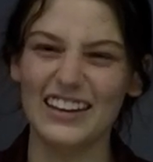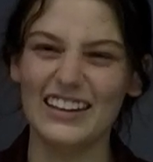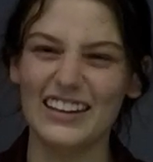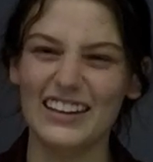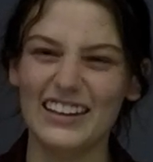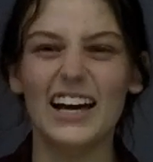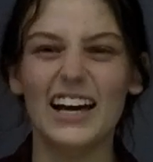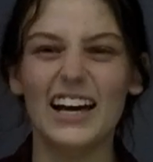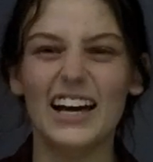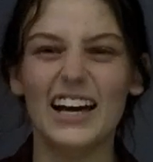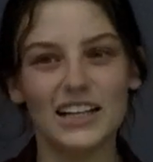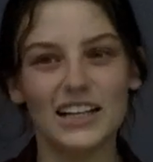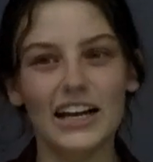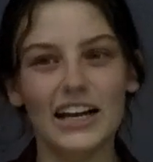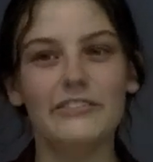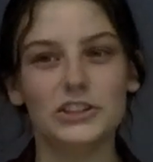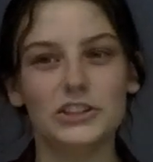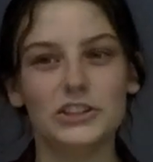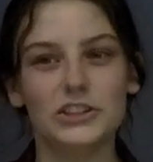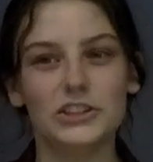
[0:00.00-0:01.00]
yeah, it's kind
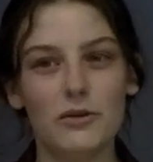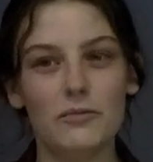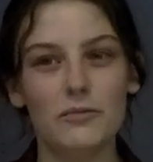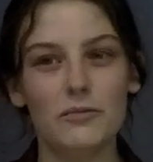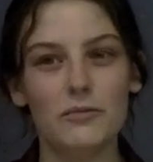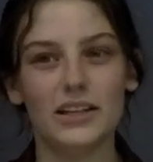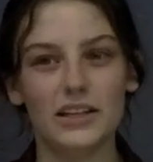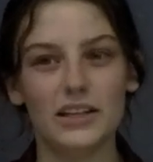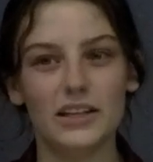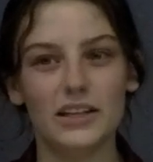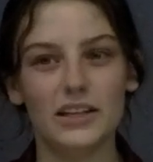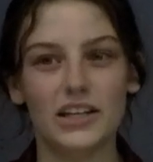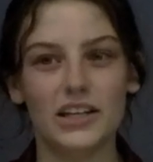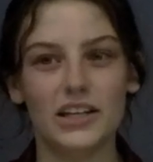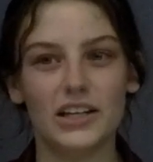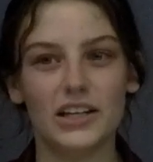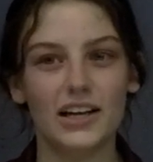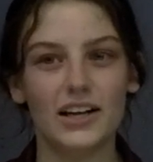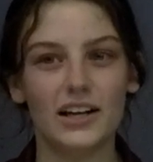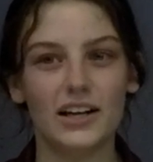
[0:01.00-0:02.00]
of a jump, and then she can
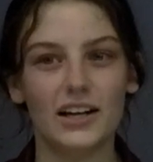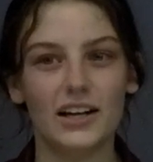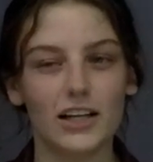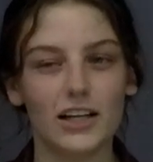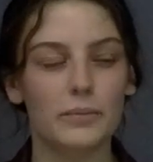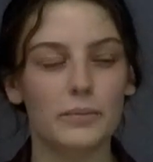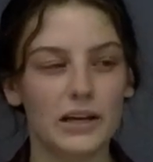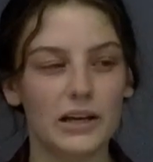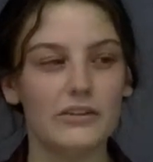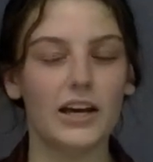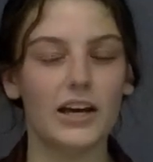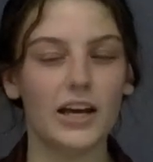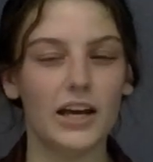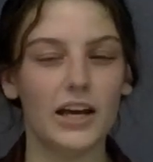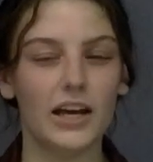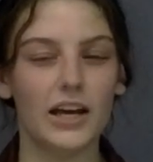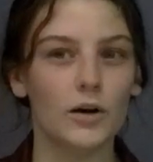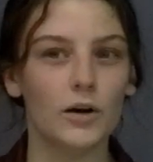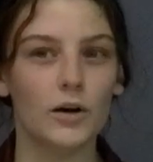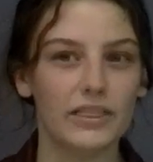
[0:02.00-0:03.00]
get a little bit of air with